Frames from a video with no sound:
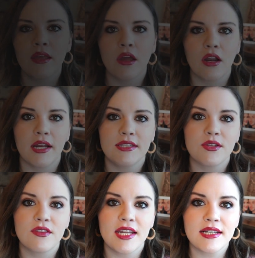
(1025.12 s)
All right,
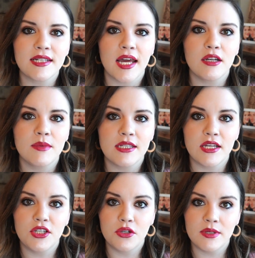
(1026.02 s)
so the next item is
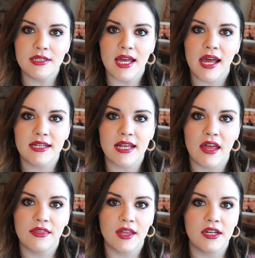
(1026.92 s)
a Nuit Tags
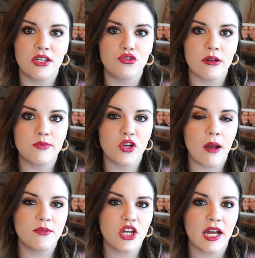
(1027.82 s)
Athleta drip
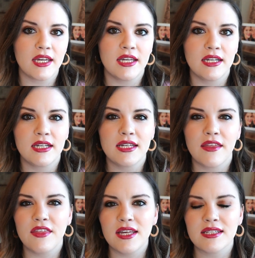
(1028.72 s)
drop jacket, and
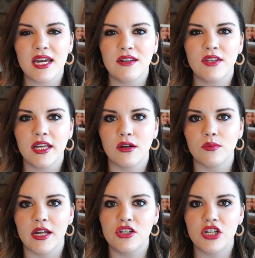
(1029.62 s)
I think it's kind of like a
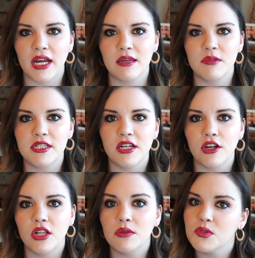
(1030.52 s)
rain jacket
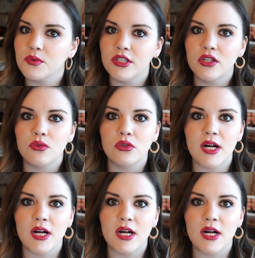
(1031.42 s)
material. It was really cool.